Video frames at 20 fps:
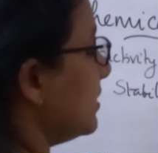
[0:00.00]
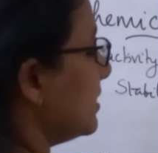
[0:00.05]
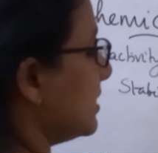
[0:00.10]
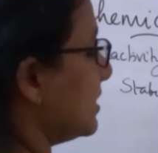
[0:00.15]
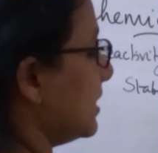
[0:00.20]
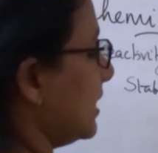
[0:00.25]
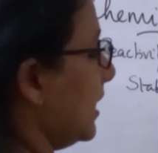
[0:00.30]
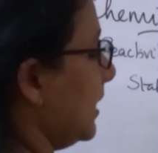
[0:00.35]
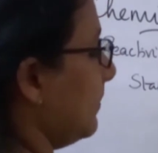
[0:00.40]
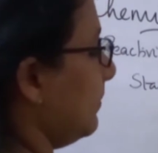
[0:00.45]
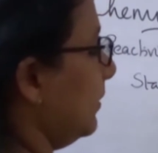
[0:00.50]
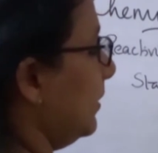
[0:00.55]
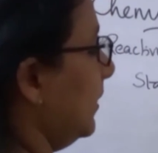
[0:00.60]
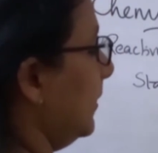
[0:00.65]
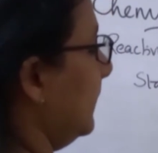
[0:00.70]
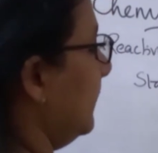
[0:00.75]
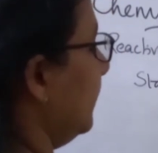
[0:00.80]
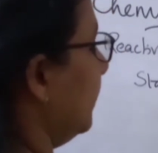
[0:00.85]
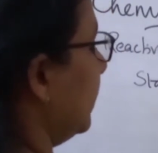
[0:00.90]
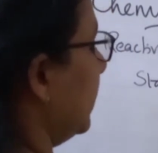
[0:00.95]

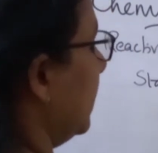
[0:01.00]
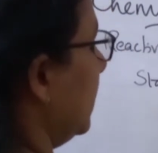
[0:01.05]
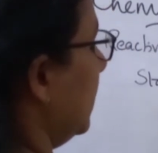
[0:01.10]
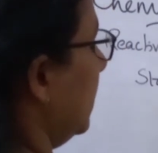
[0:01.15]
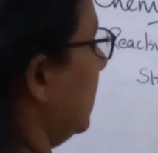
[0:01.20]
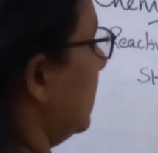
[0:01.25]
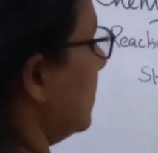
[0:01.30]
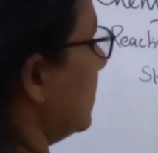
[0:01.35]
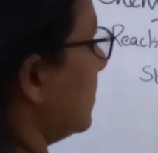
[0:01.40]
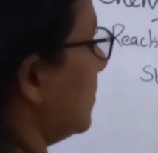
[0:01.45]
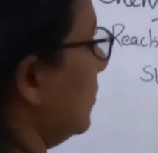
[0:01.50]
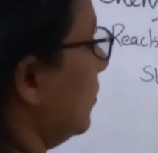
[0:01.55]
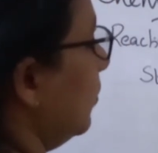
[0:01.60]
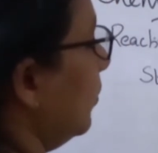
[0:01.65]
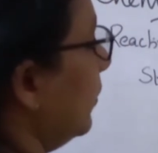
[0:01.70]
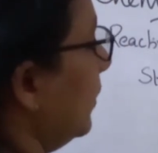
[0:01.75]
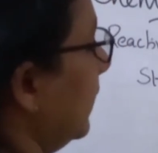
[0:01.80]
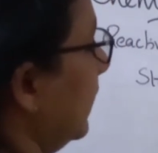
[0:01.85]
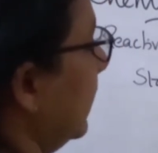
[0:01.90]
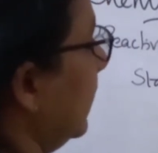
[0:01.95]
stable.
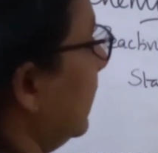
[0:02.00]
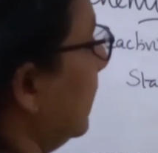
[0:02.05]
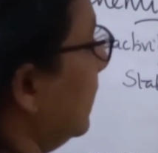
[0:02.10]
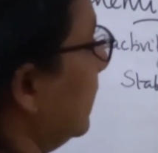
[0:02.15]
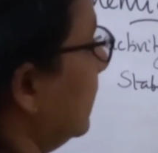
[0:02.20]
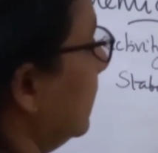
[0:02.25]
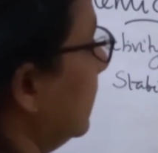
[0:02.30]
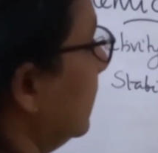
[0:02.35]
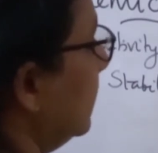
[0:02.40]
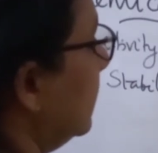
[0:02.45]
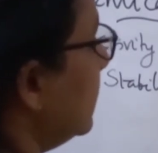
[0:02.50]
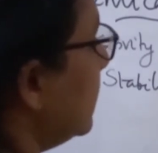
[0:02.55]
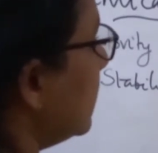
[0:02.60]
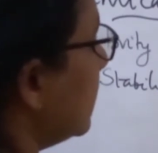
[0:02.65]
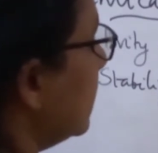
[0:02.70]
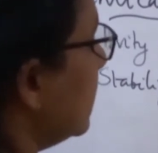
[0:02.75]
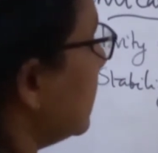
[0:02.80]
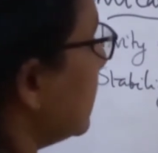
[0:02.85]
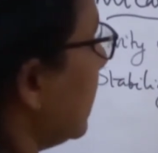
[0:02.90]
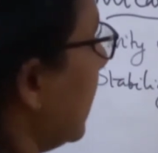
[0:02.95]
So this is